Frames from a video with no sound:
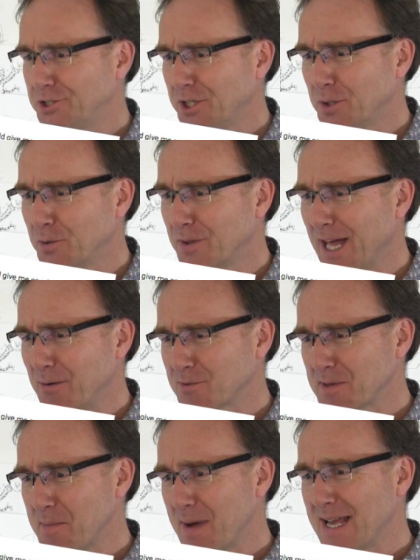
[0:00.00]
"Shoo, that
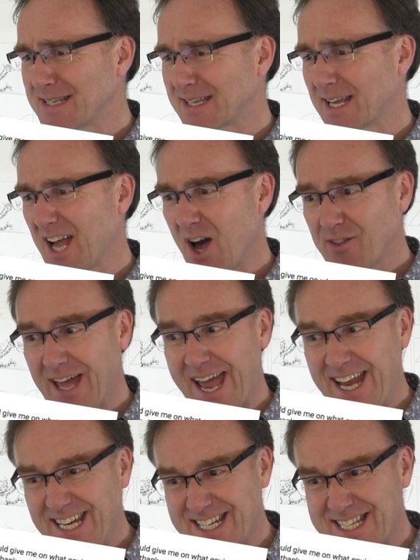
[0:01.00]
was amazing. Are there
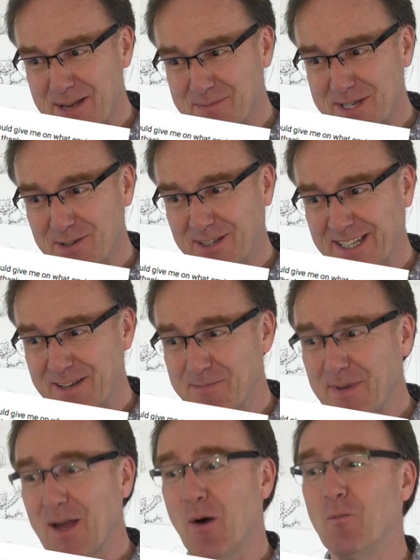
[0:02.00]
any tips you could
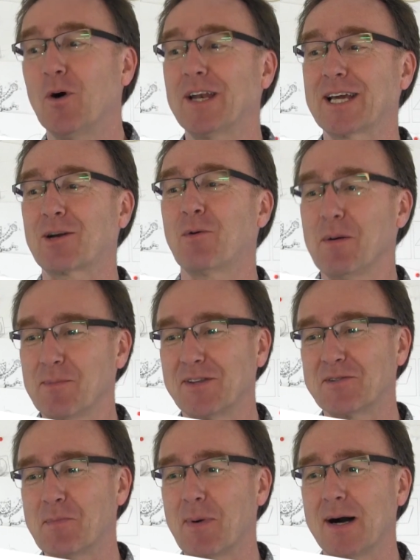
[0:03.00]
give me on what
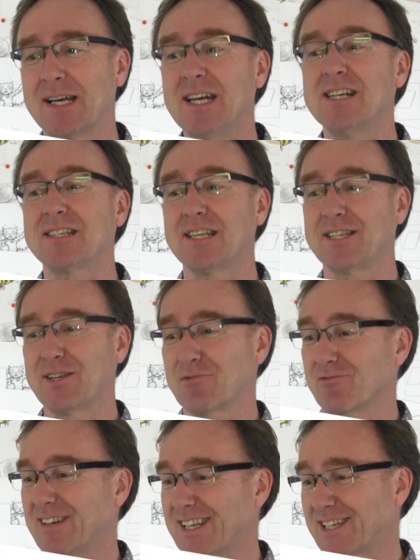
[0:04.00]
equipment to buy? Since
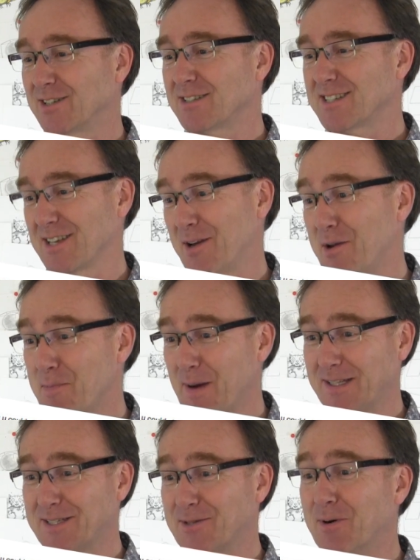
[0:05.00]
you're really good, so who
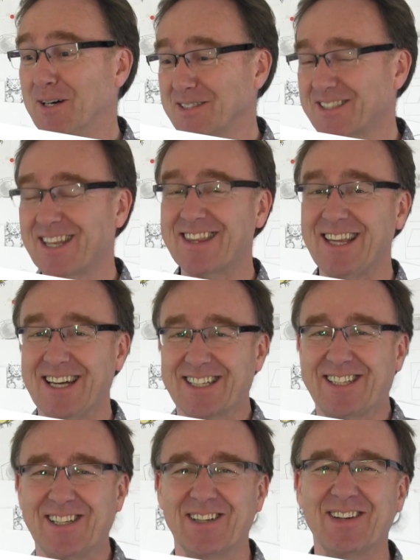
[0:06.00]
better to ask?
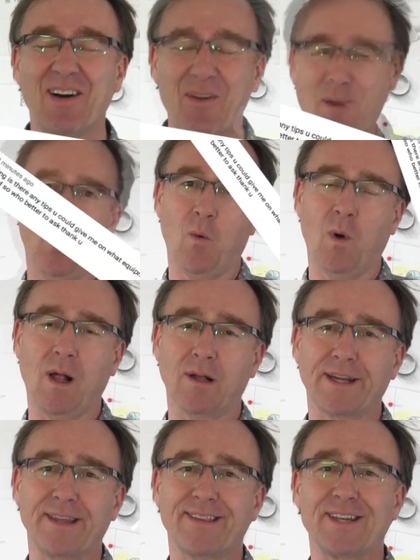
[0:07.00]
Thank you."
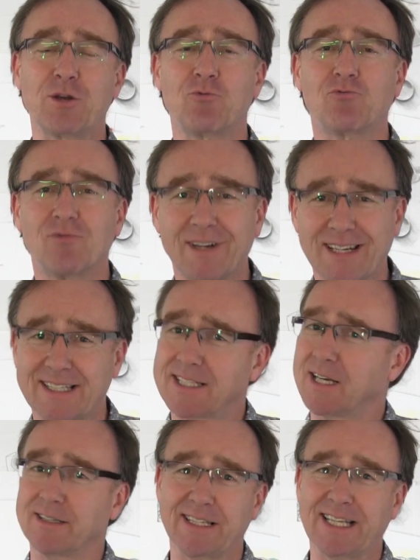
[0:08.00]
Well, Ethan, you really
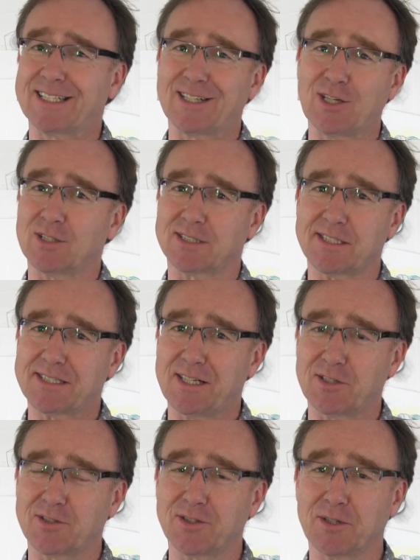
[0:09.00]
don't need a lot to
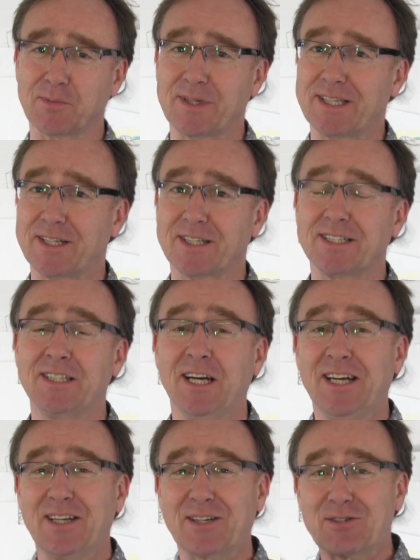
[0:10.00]
start drawing with. You can,
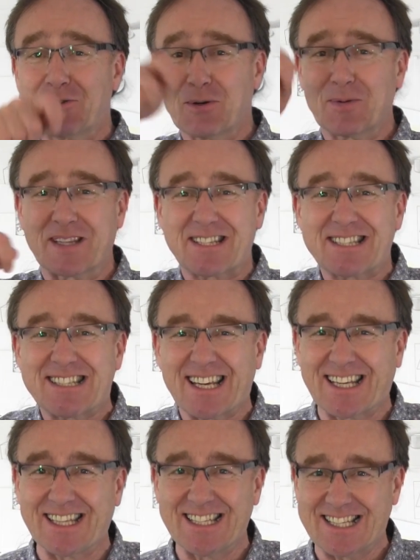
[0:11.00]
you can draw with a
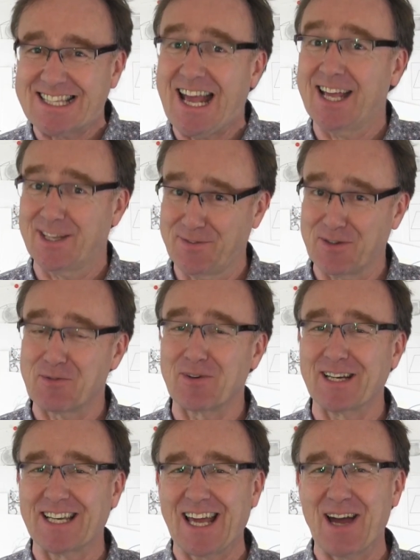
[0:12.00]
stick in the sand if you
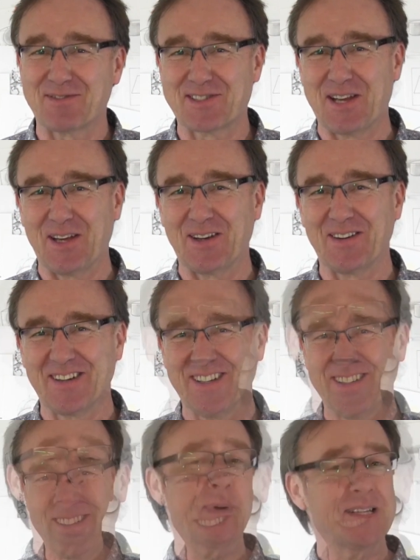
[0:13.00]
really have to.
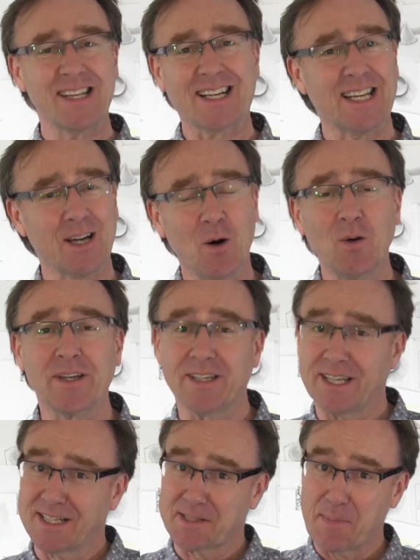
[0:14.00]
Basically, all you
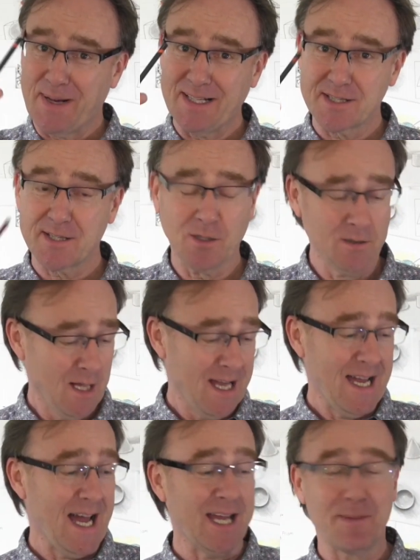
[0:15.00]
need is a pencil
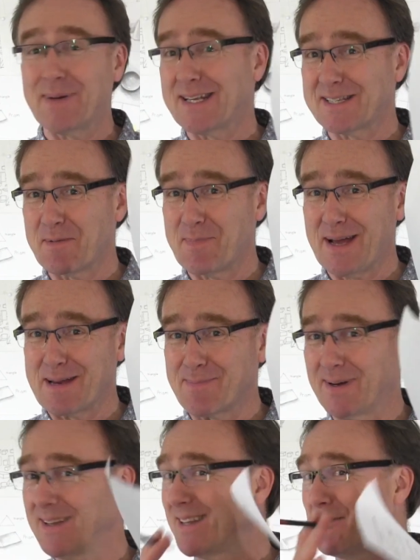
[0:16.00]
and a piece of
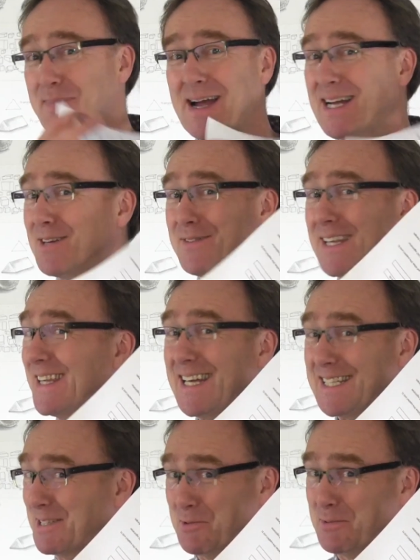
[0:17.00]
paper. The back of a
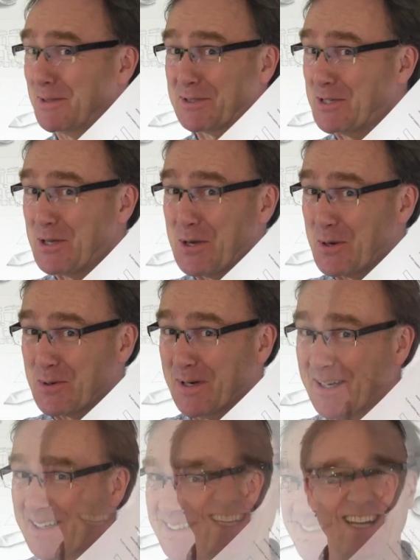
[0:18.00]
letter will do.
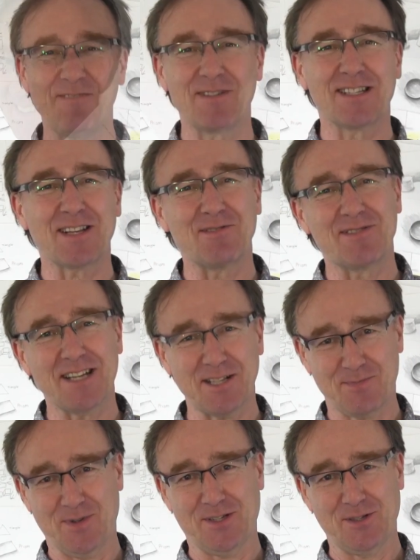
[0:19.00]
I've been so
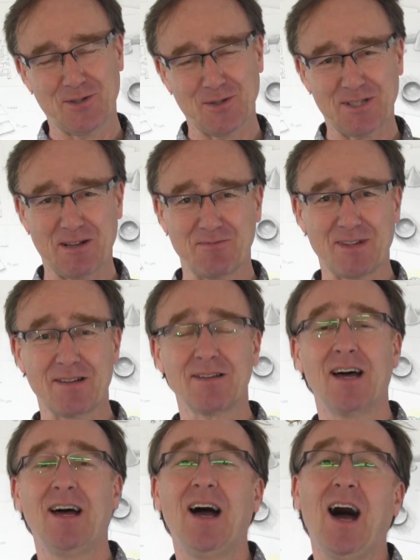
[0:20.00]
desperate to draw
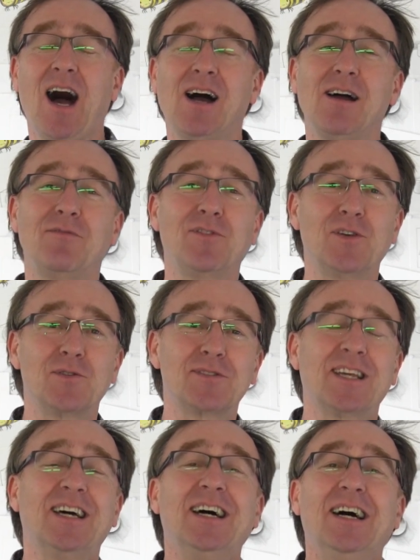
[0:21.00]
sometimes. I have
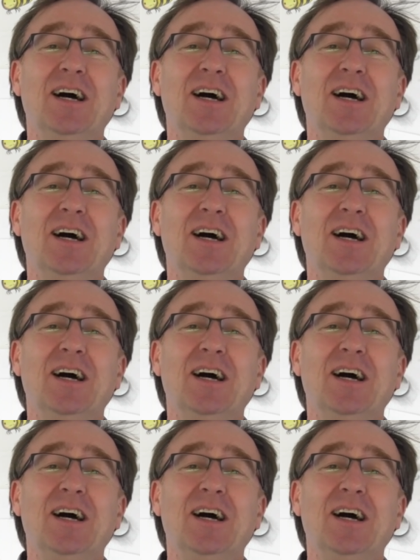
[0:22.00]
used